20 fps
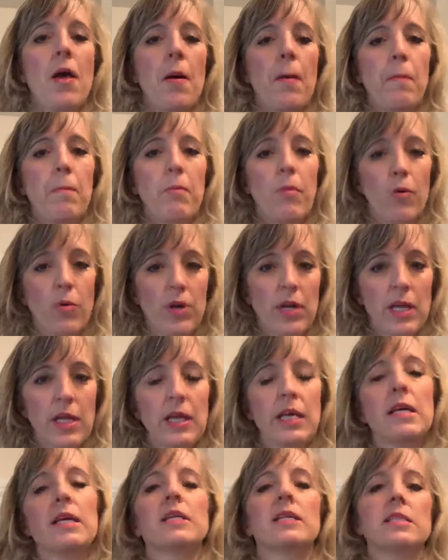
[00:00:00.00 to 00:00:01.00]
Morning
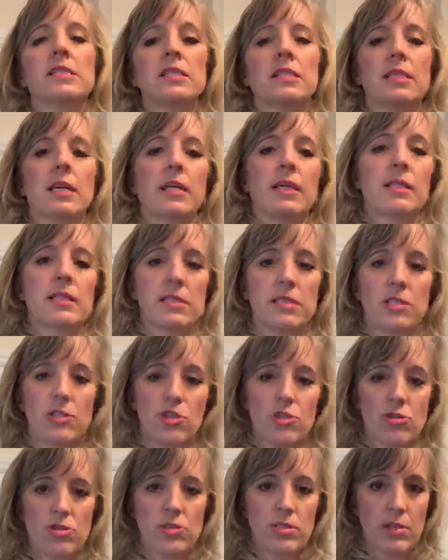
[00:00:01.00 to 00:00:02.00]
is like, this is
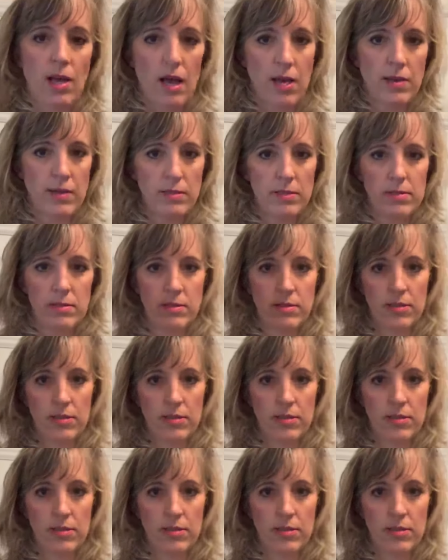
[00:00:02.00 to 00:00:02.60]
your sun.